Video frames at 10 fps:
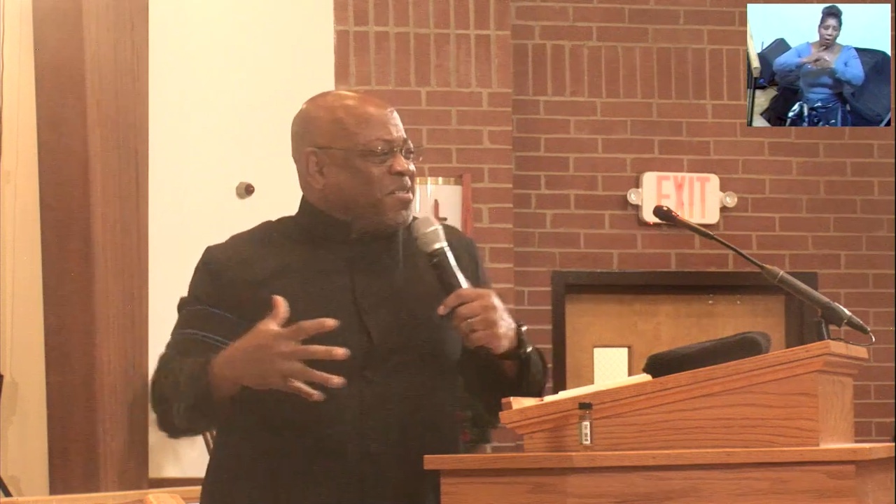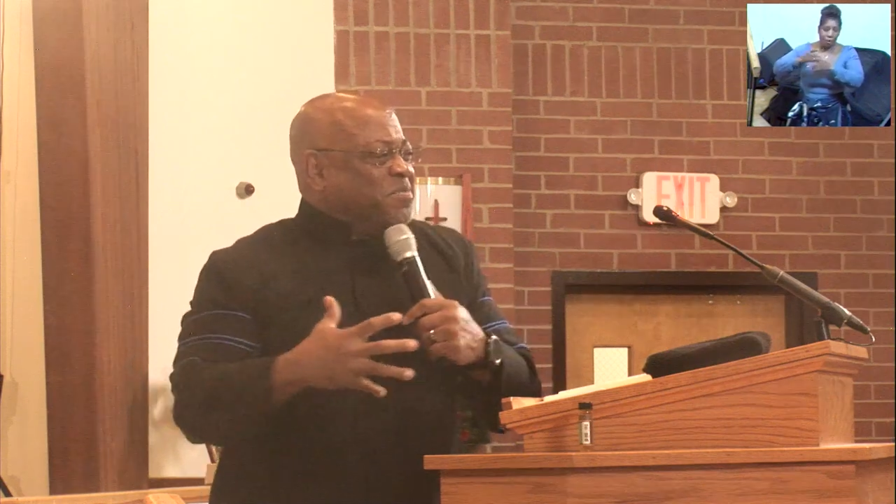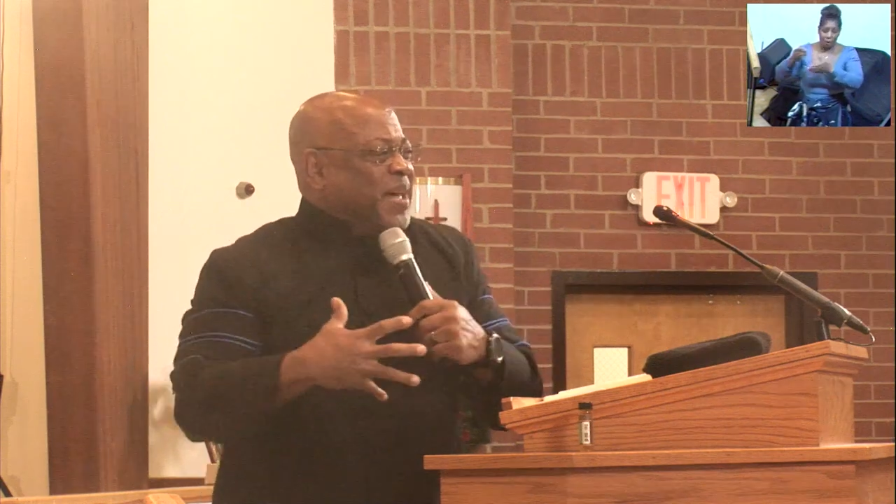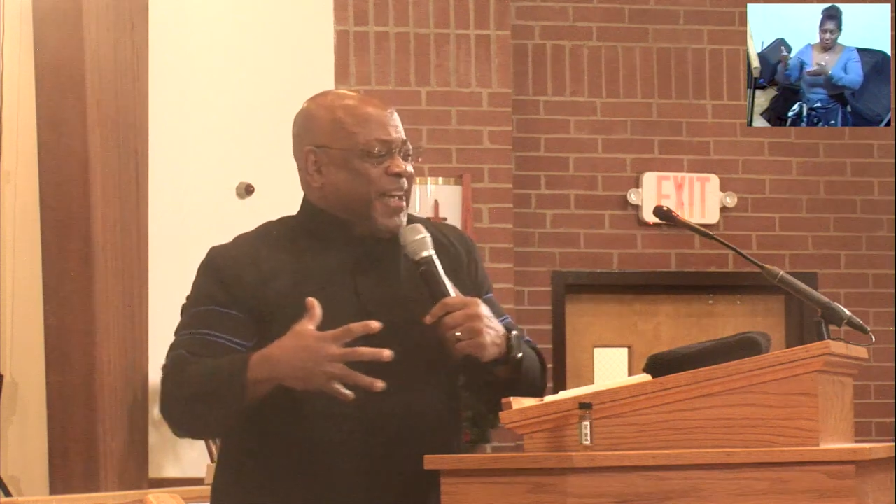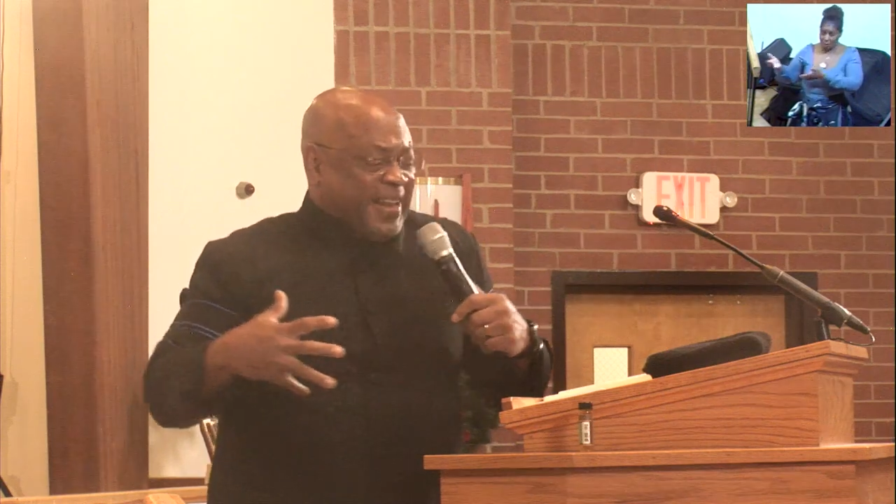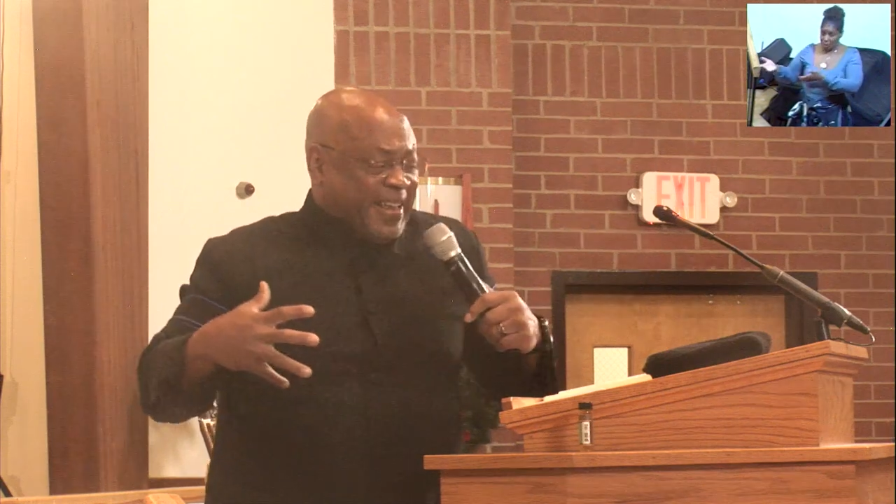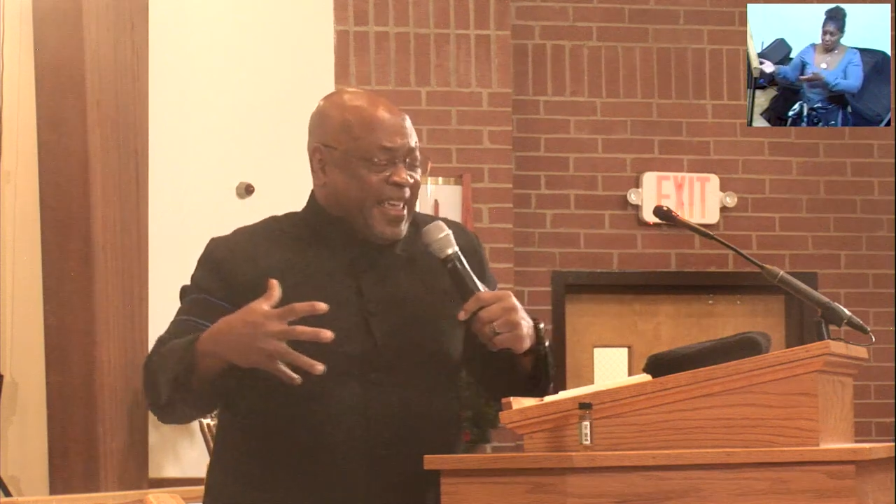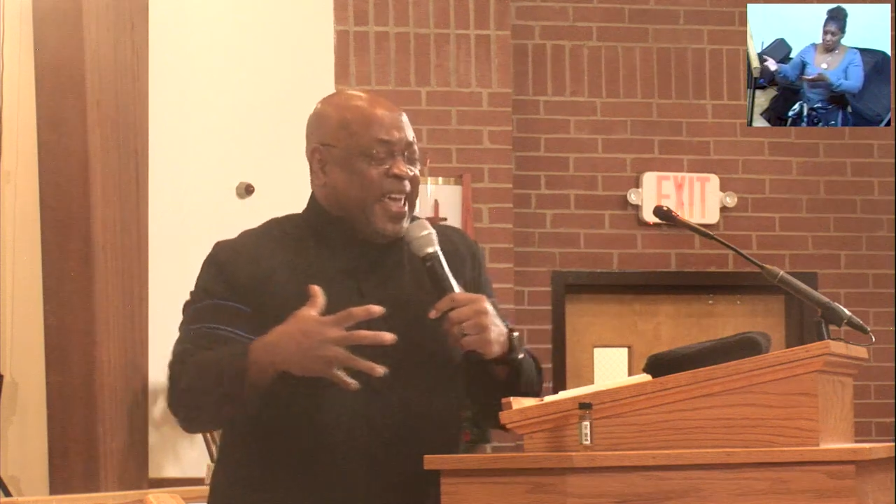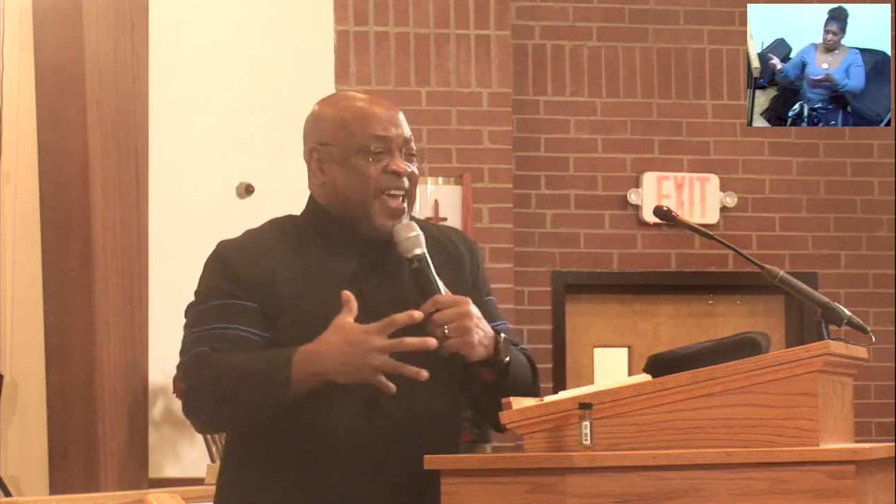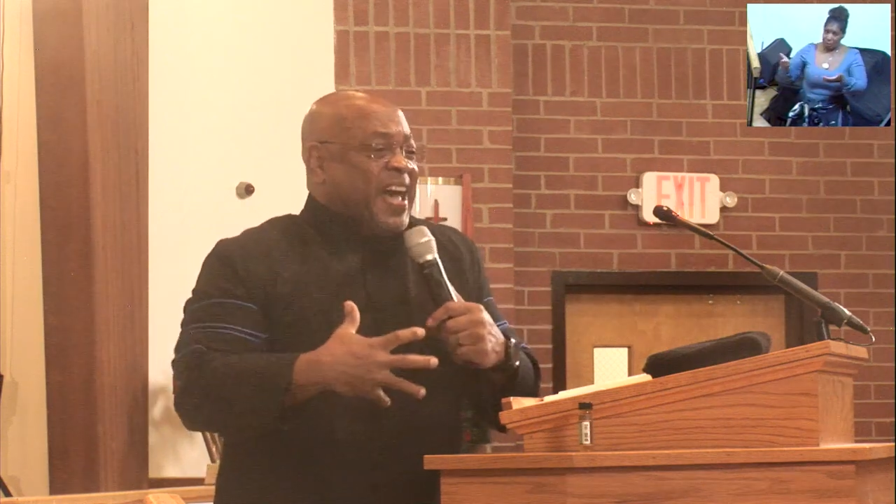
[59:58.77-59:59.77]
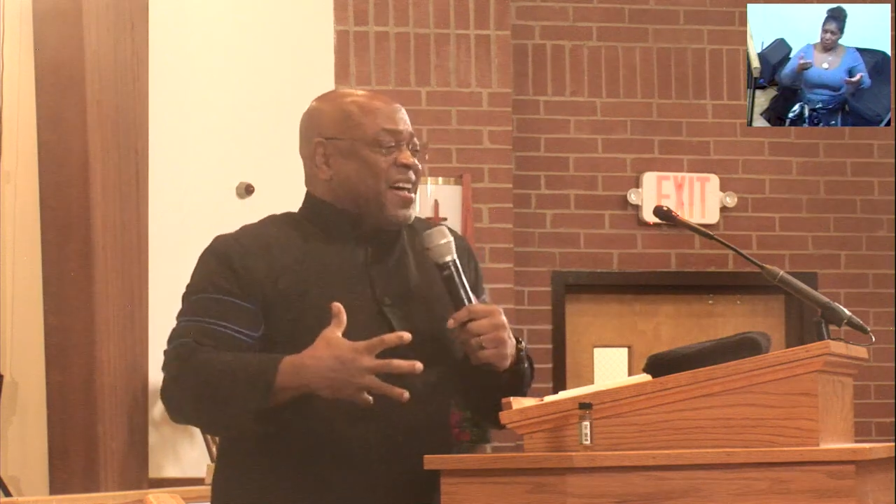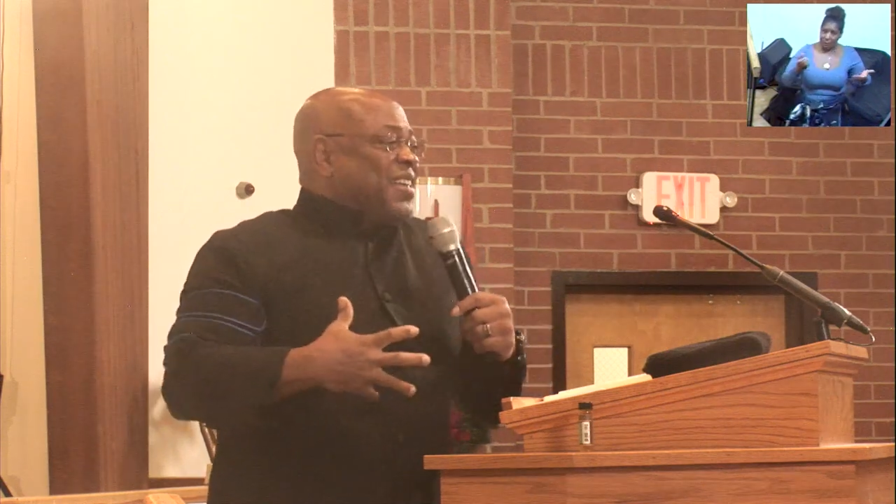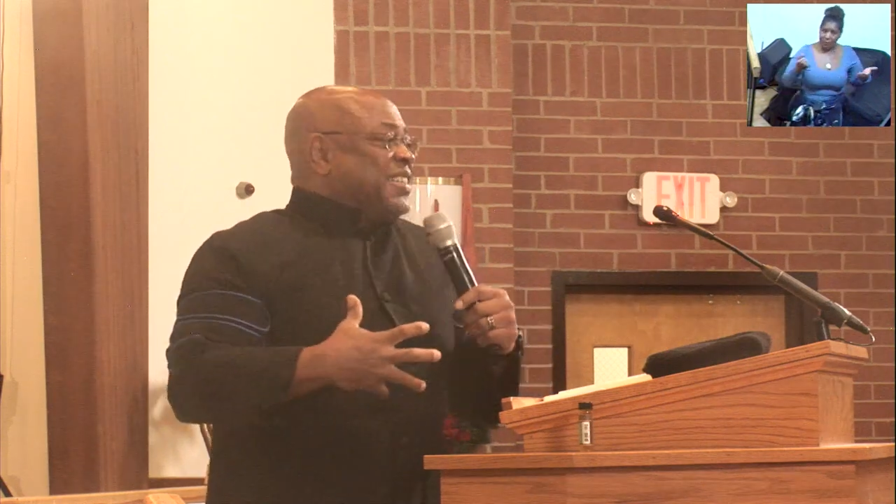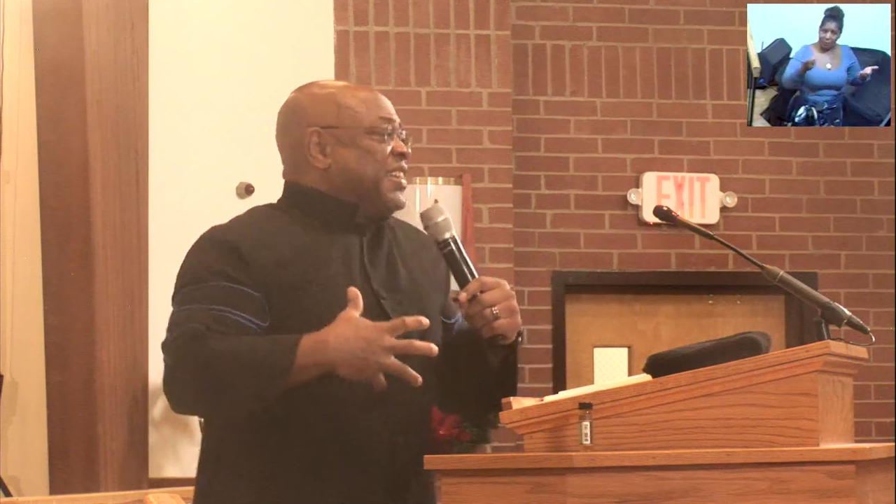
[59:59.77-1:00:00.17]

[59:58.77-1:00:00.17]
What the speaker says: Almighty. See,